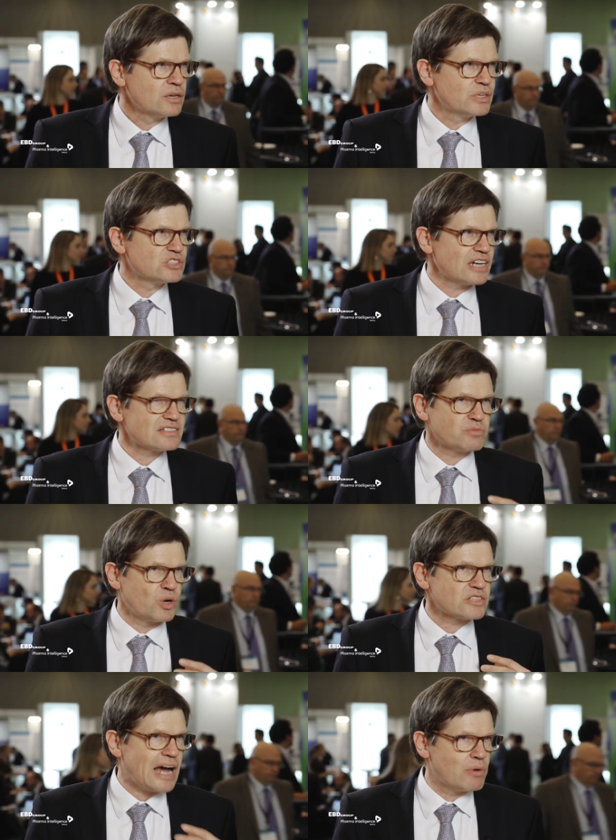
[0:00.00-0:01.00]
We just
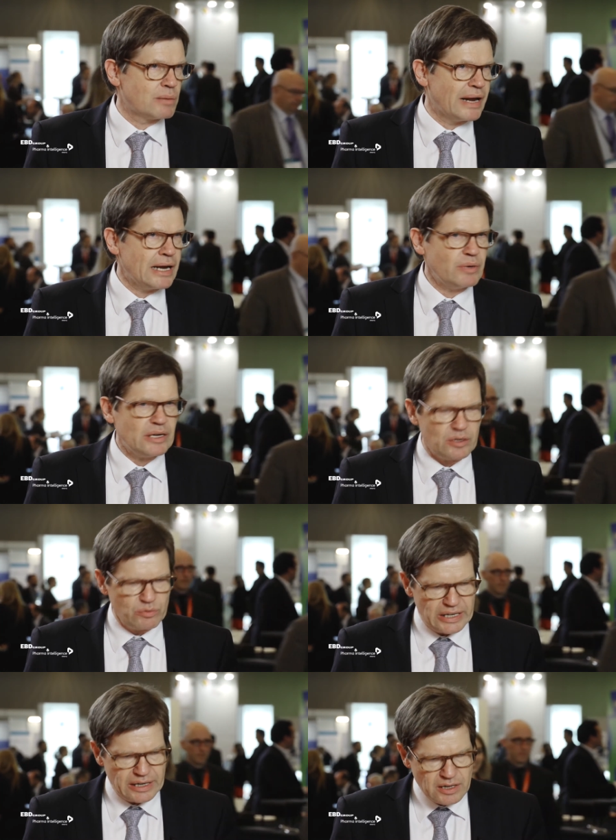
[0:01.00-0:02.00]
was our baby, and
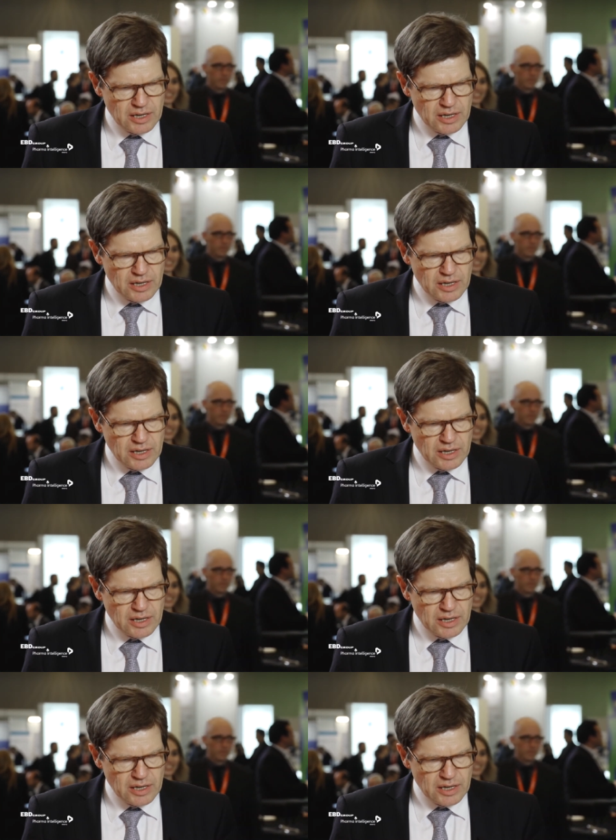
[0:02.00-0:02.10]
we